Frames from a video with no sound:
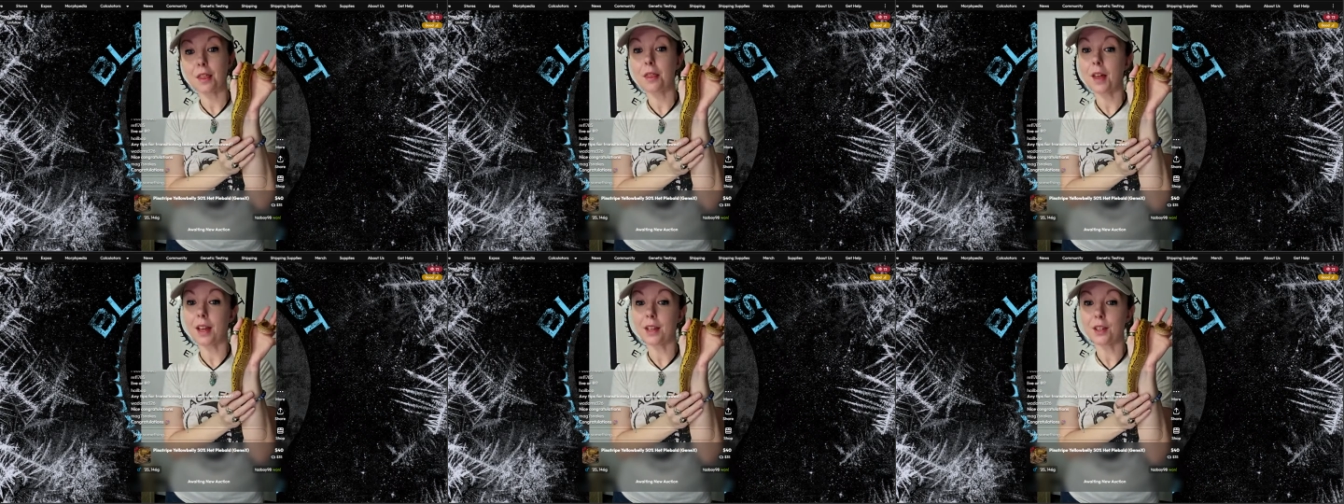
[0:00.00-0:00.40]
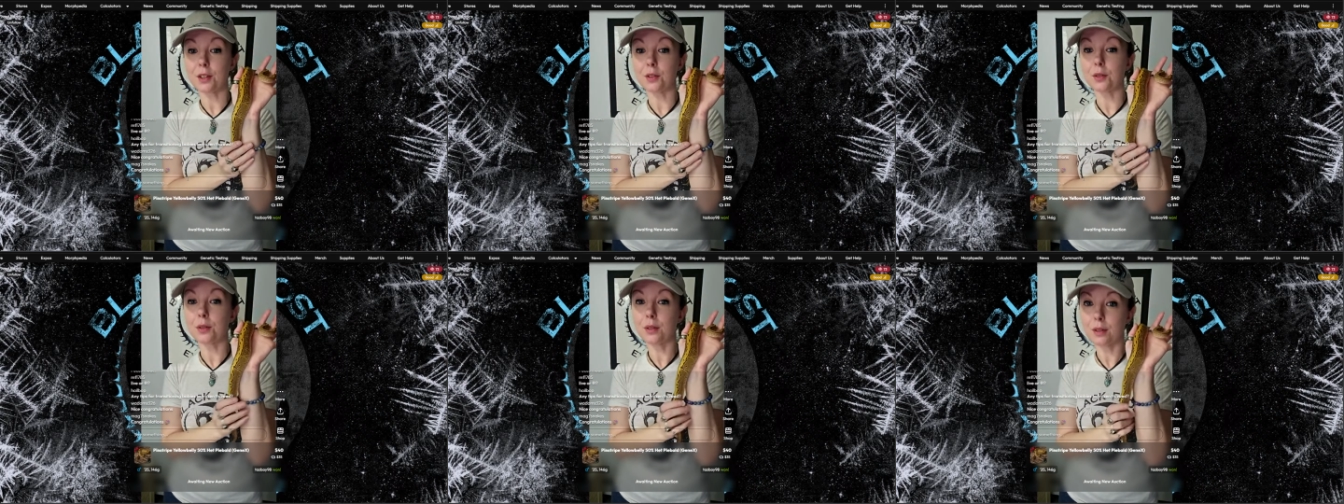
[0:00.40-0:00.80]
Thank
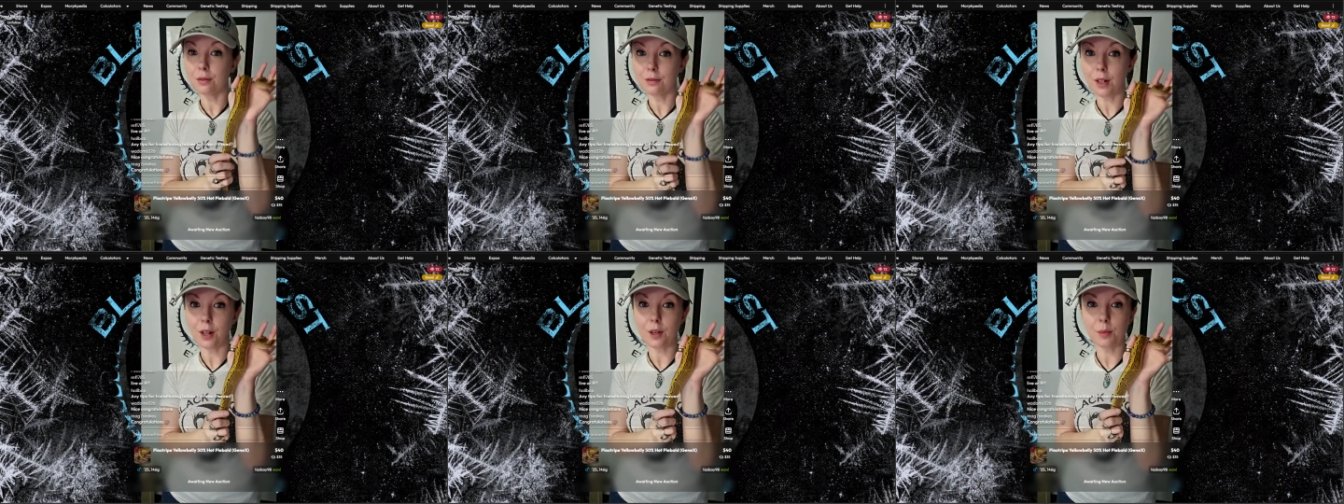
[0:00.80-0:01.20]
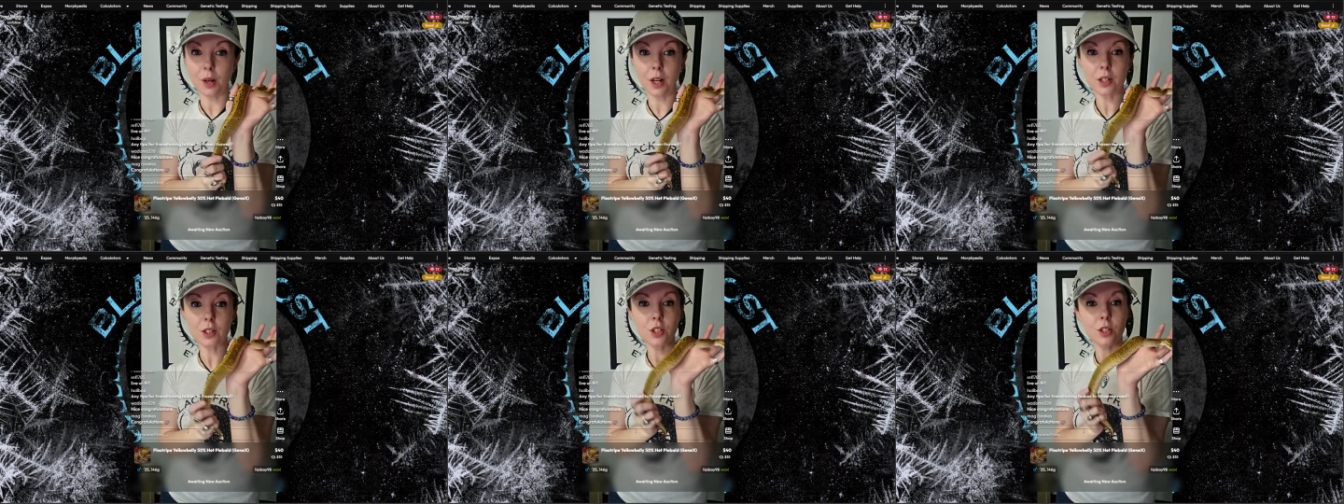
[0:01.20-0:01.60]
you very
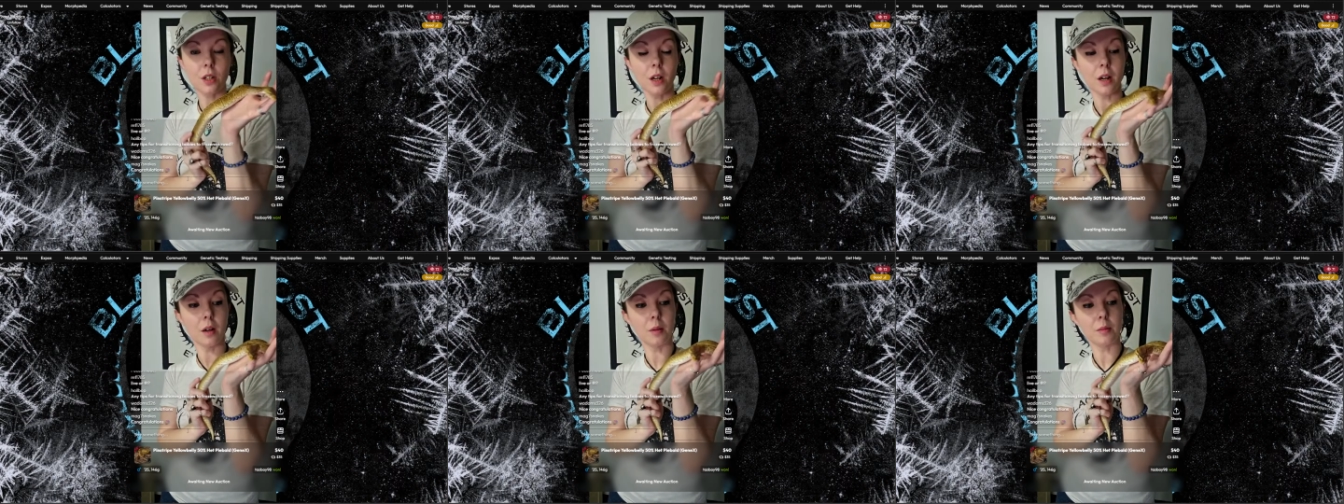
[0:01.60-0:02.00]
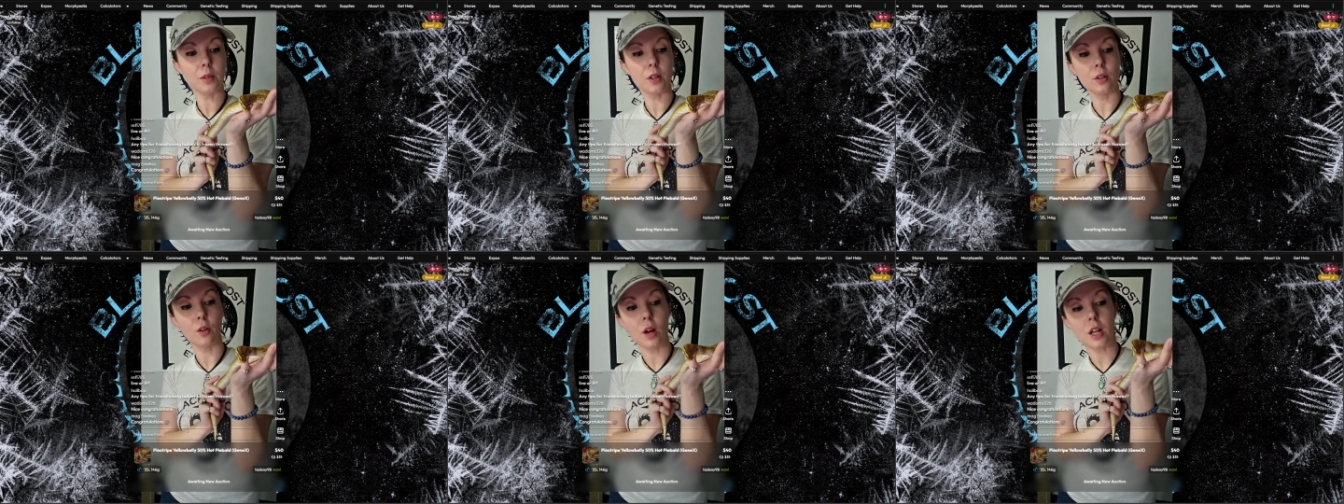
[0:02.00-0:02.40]
much.
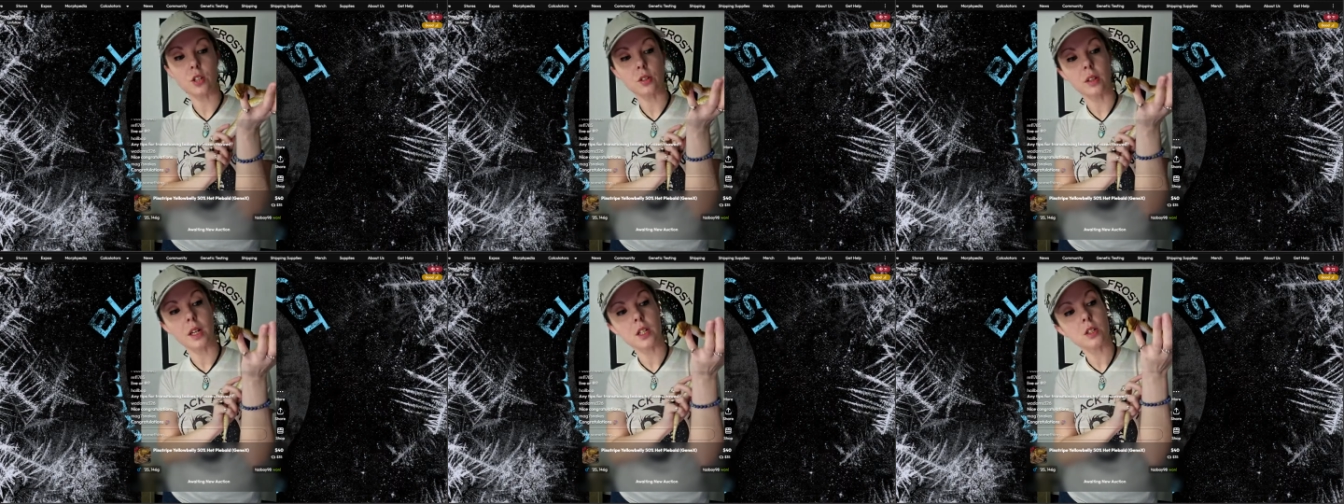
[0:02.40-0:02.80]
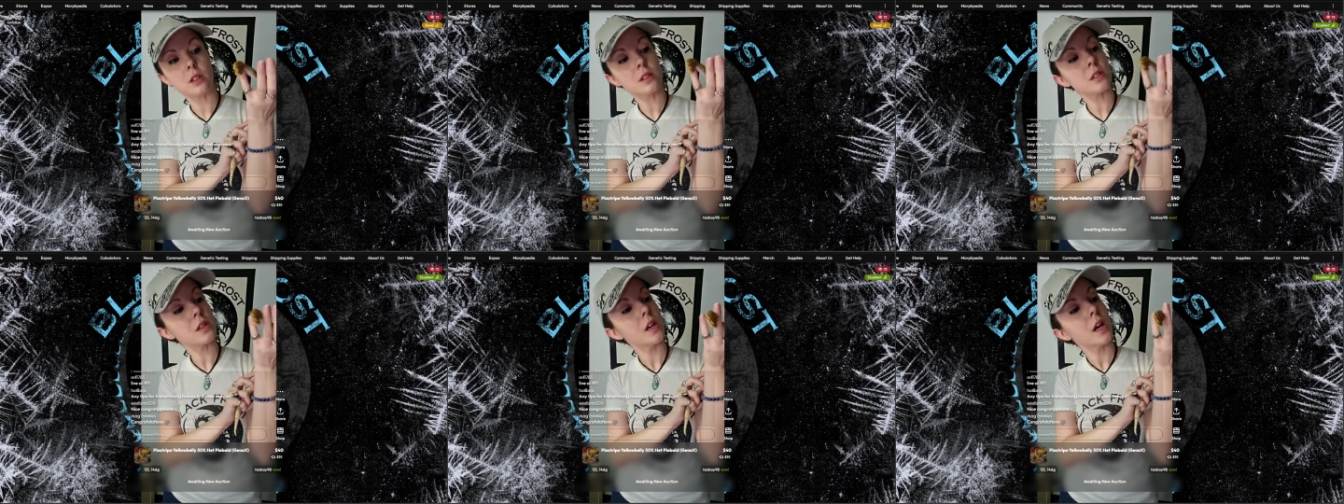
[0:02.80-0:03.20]

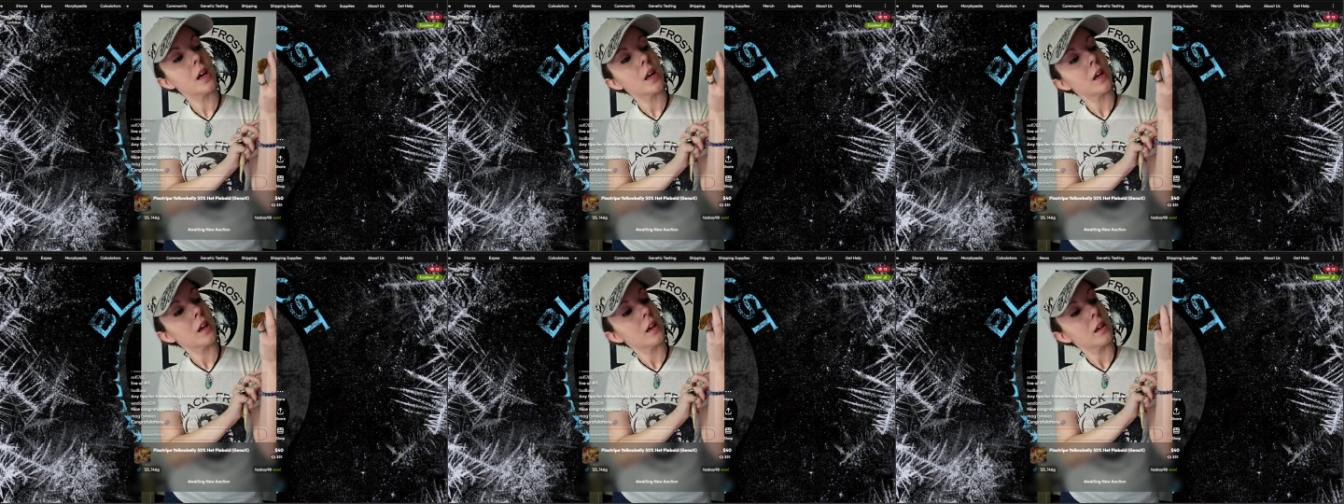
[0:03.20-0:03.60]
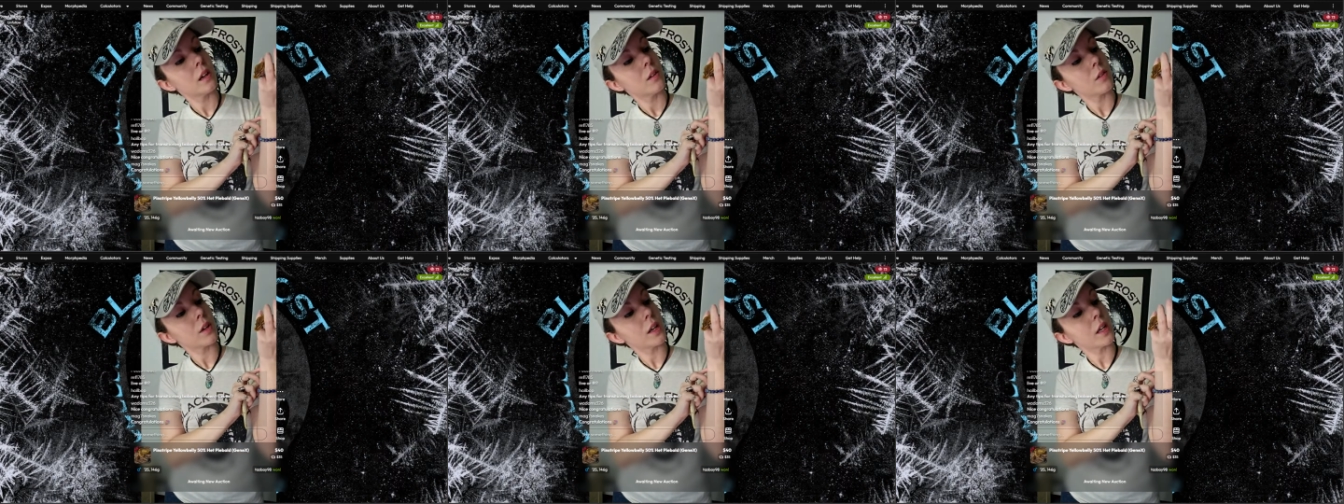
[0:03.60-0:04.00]
Congratulations. I'm
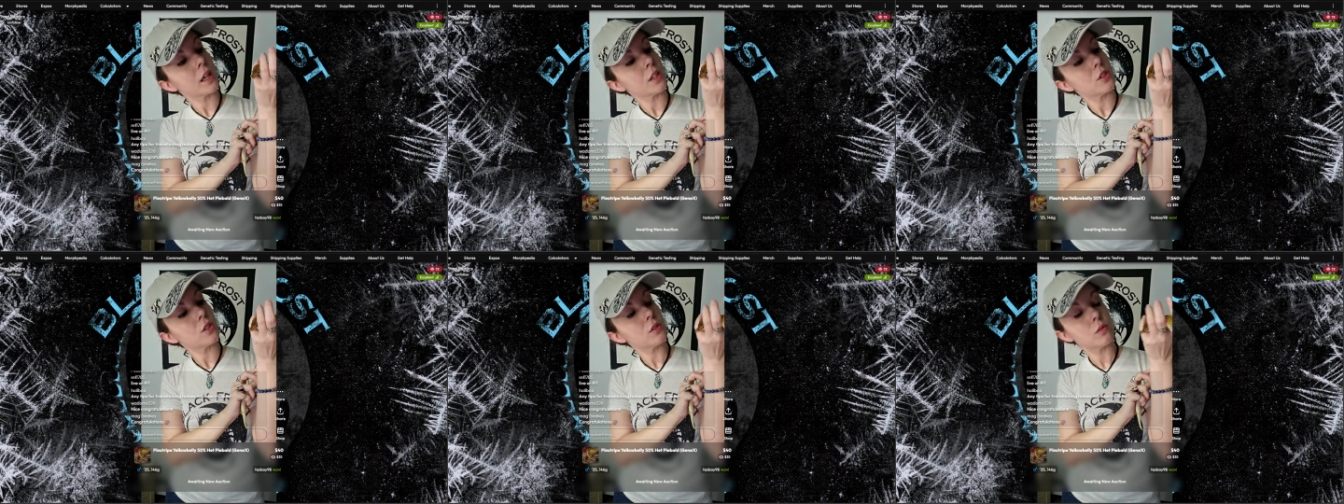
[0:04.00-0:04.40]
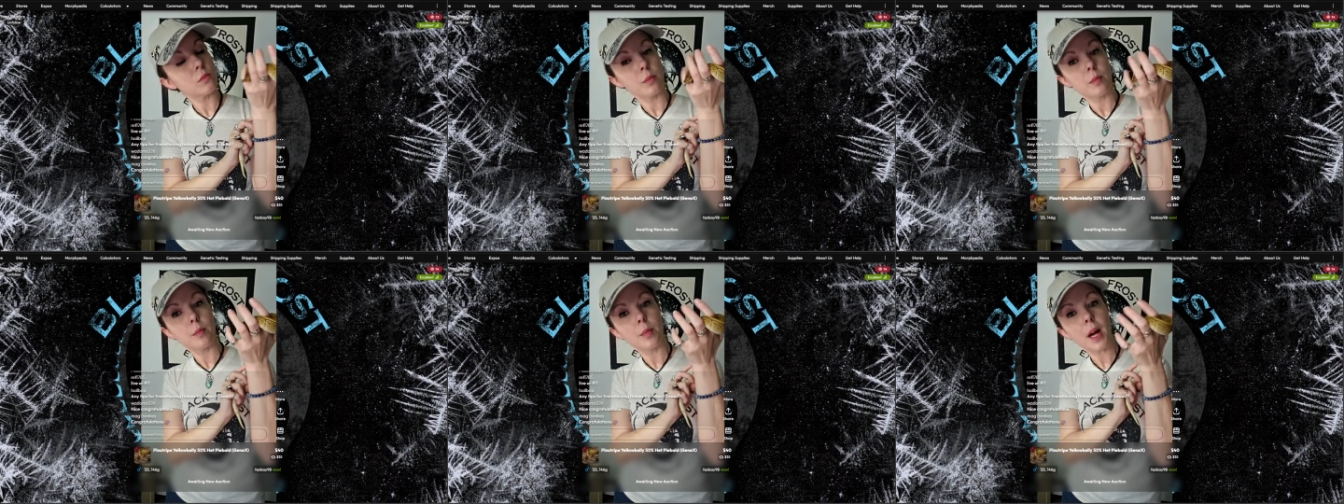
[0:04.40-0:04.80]
going to get
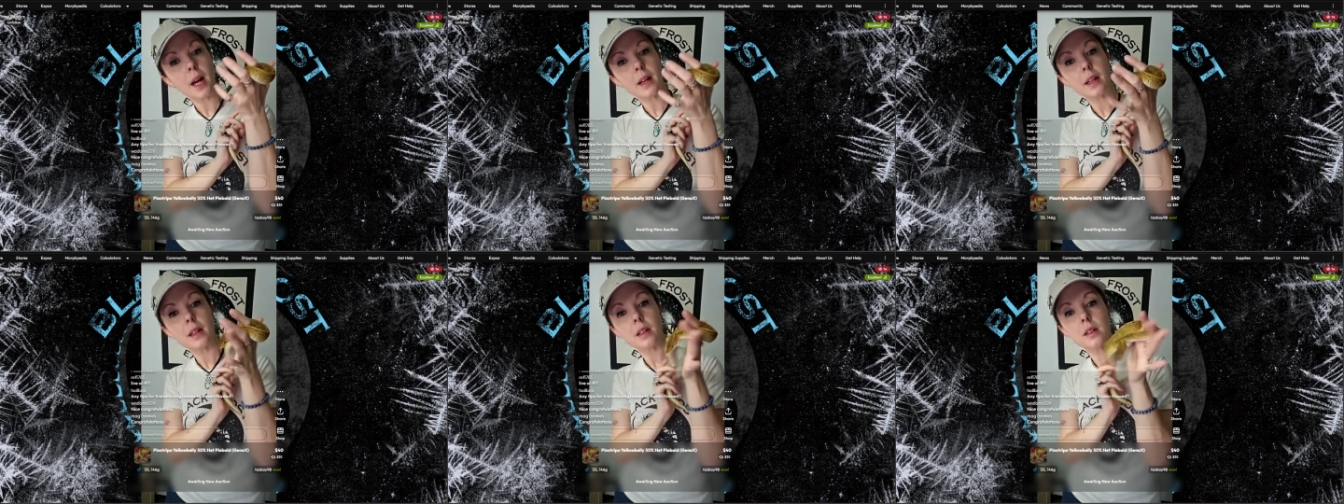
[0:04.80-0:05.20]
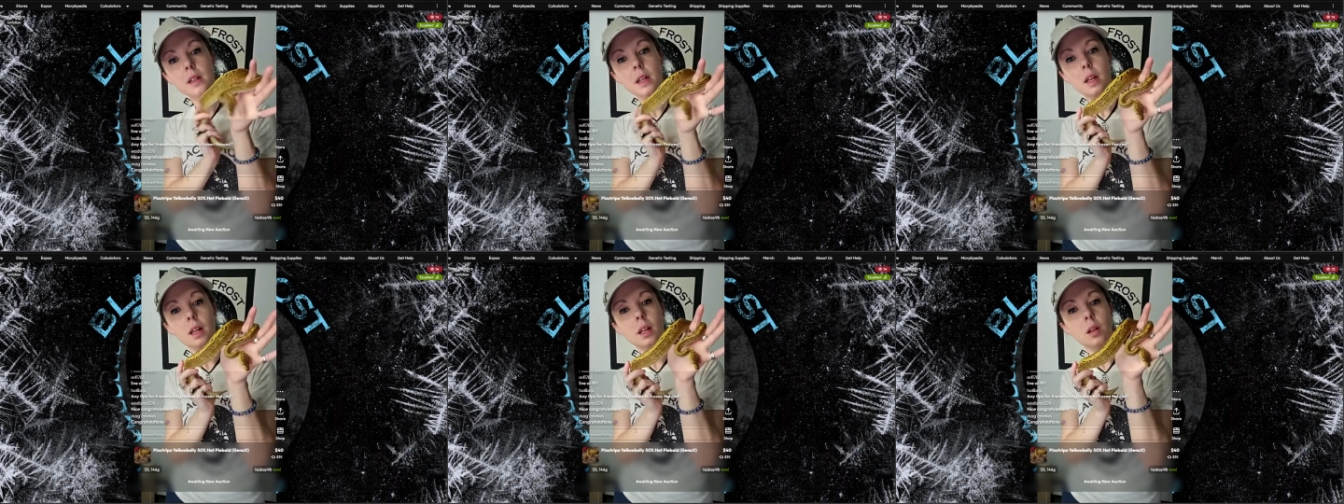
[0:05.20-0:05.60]
you back in,
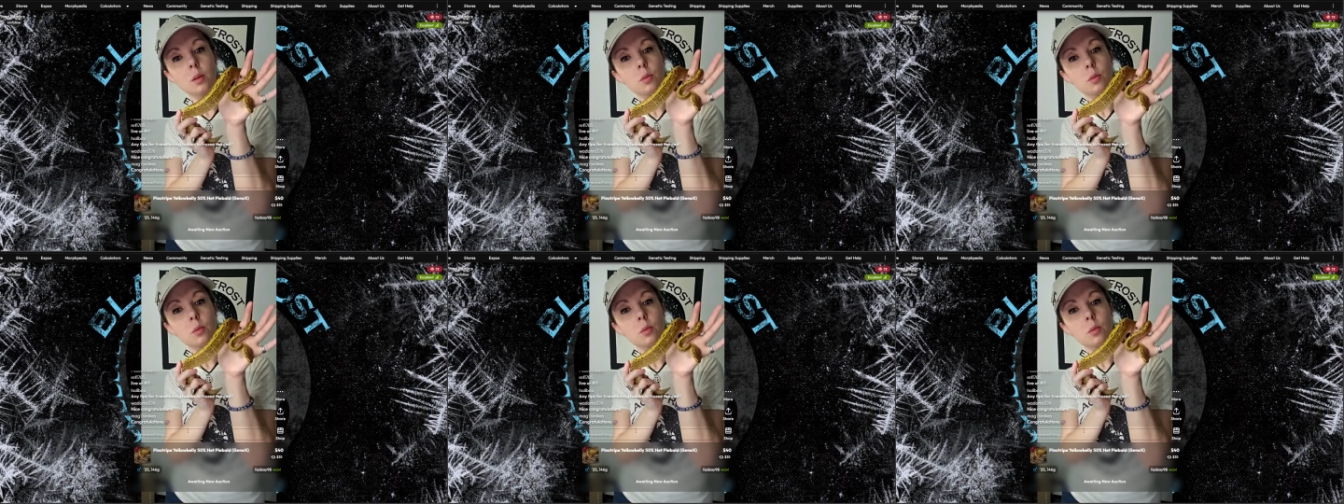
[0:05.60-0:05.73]
and then